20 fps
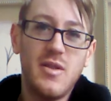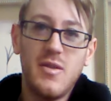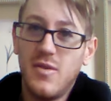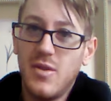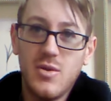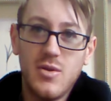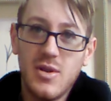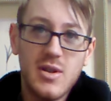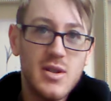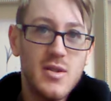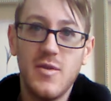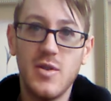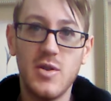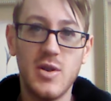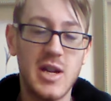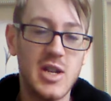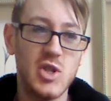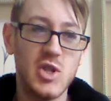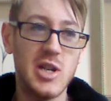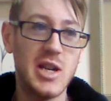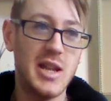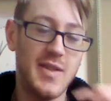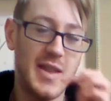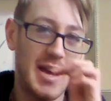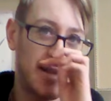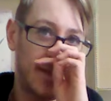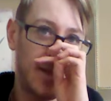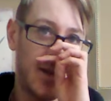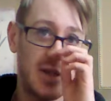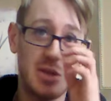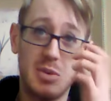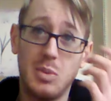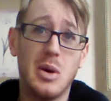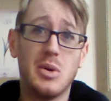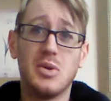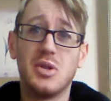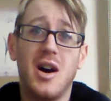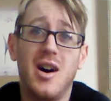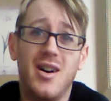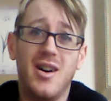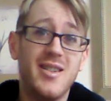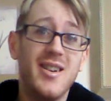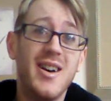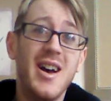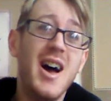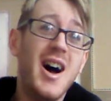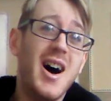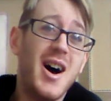If you're naturally that size, well done.